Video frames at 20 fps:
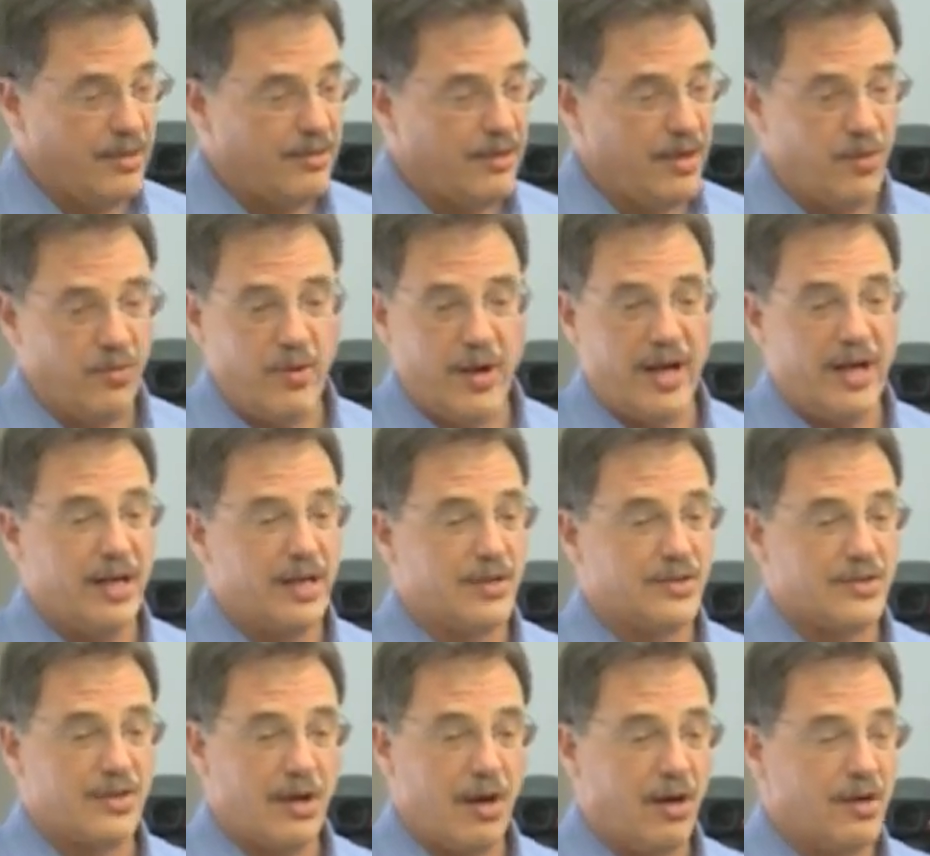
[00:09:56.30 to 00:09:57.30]
their
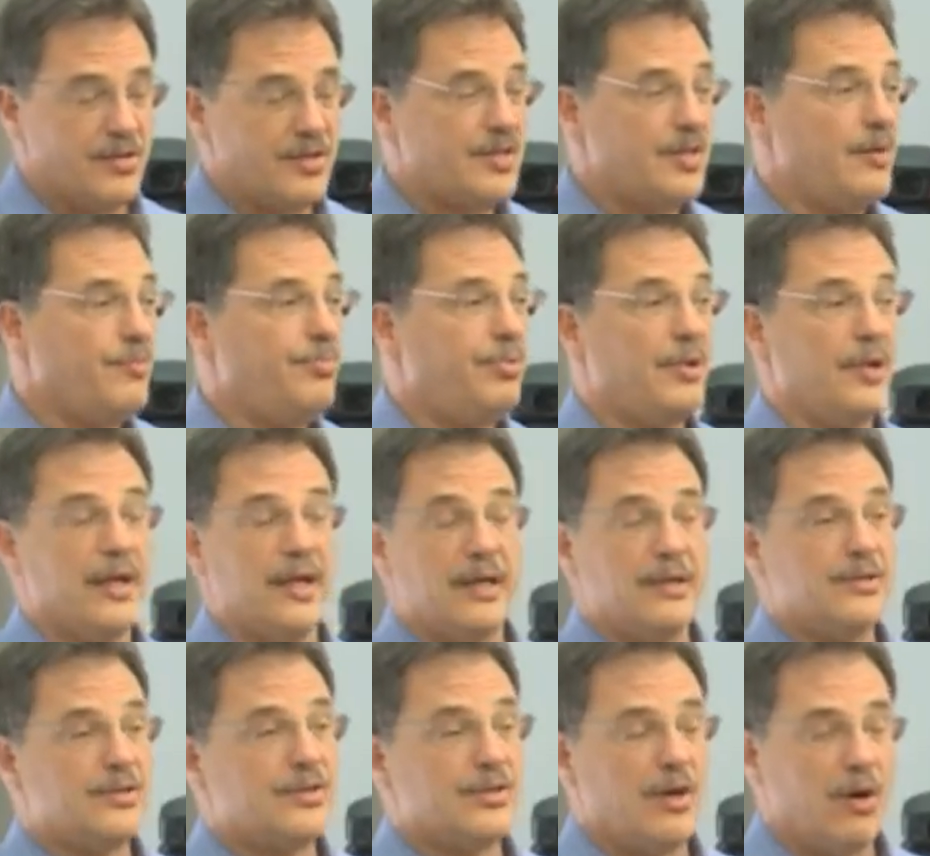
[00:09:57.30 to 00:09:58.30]
ratings are
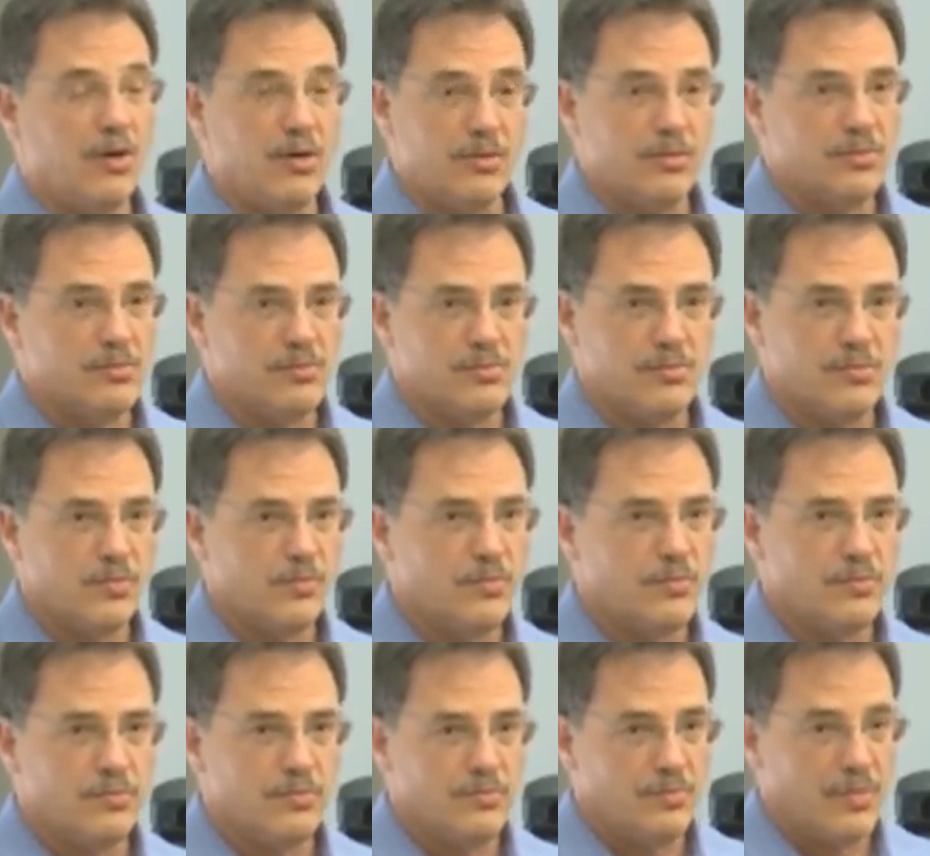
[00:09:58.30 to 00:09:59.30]
simply so
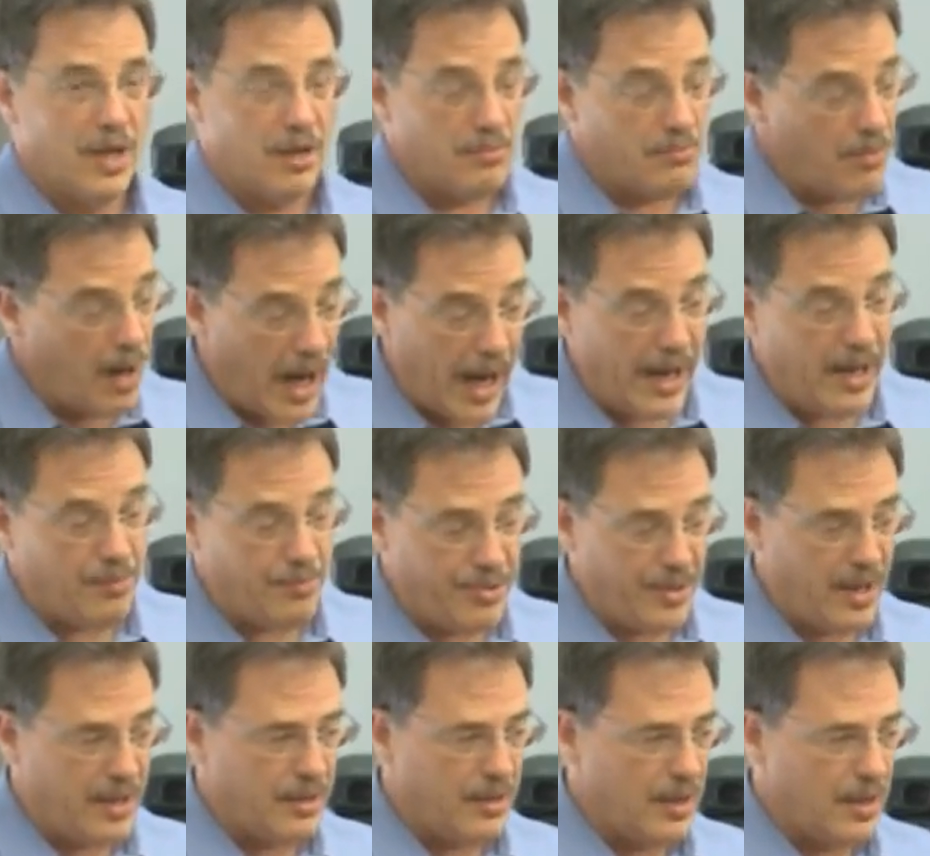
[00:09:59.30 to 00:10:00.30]
in my
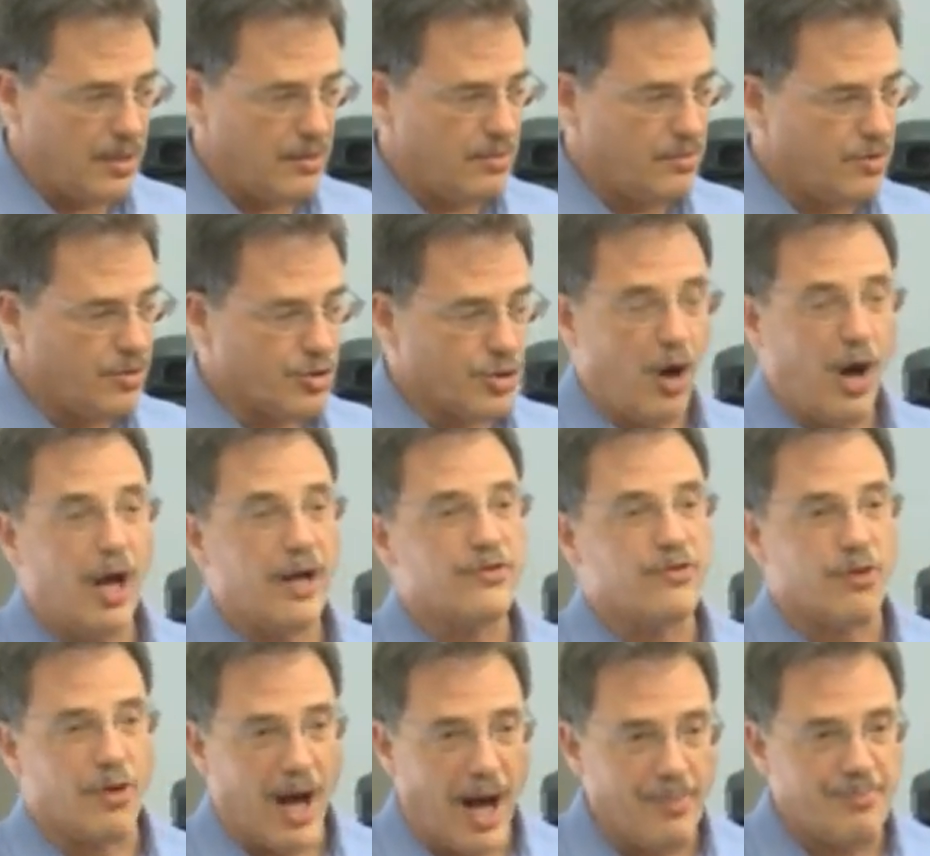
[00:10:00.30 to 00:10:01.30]
opinion, jaw
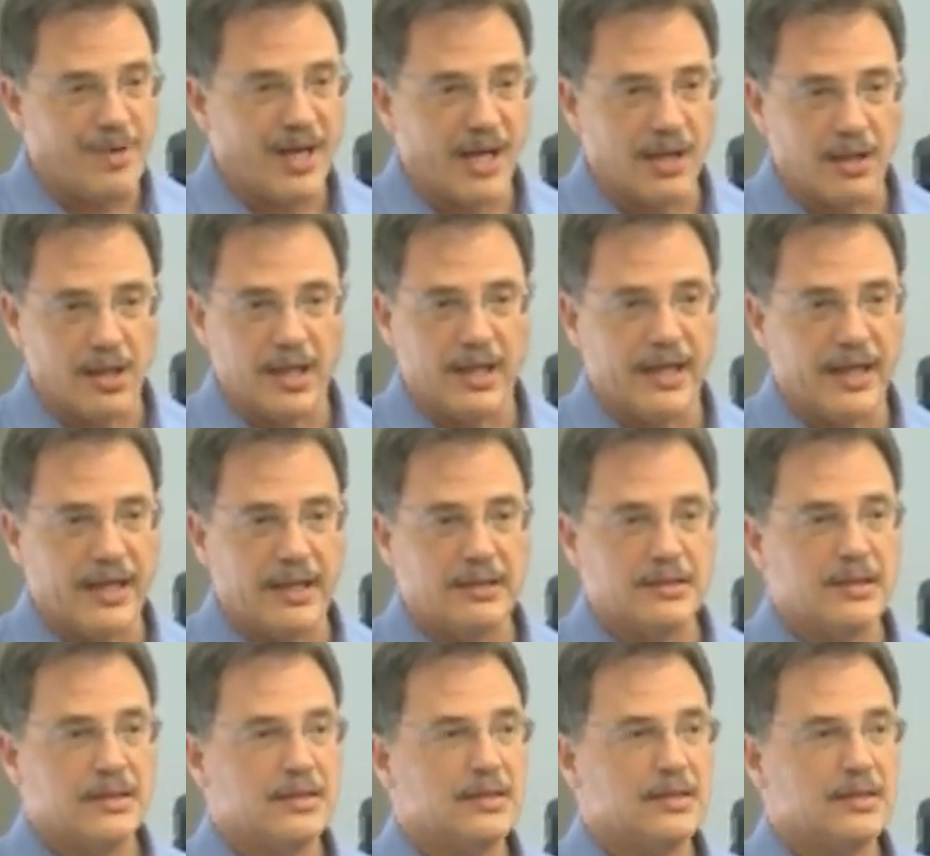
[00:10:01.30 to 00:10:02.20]
droppingly